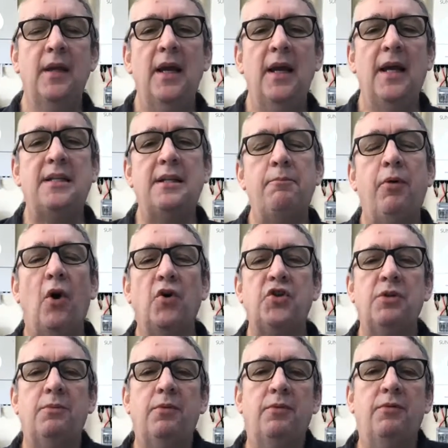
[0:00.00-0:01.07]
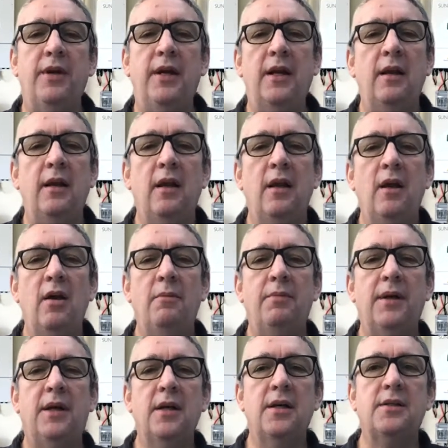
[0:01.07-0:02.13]
It's impossible, really,
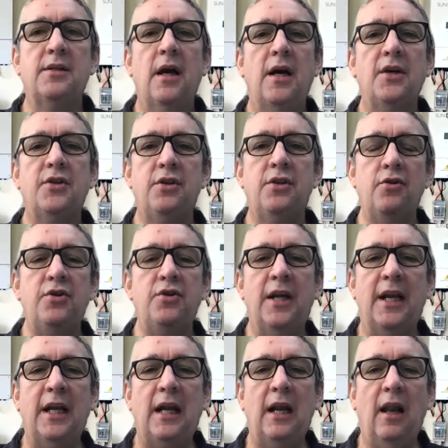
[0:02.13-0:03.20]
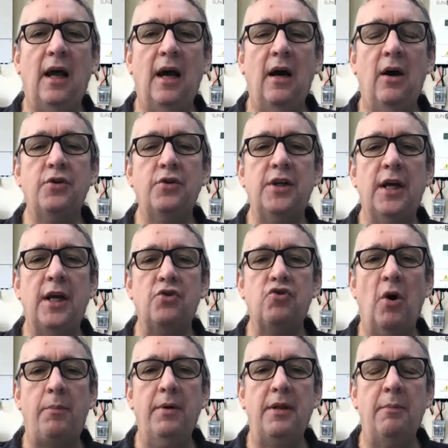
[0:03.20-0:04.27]
because as soon as you get a cloud, you get a
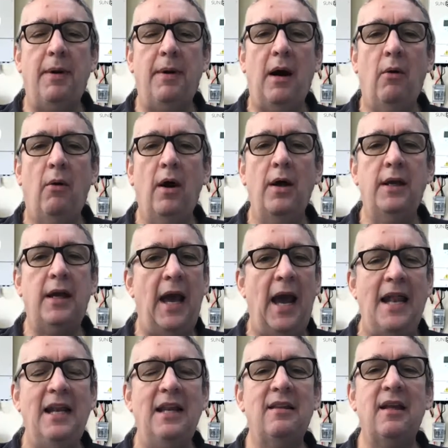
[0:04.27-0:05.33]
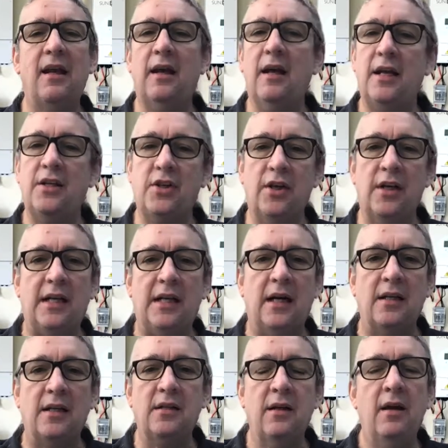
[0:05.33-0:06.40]
drop in the power, you get anything, it's going to
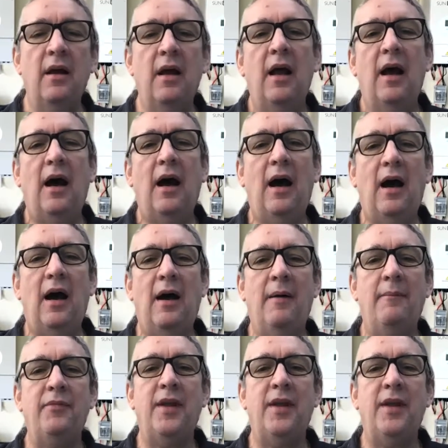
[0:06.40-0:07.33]
cut, and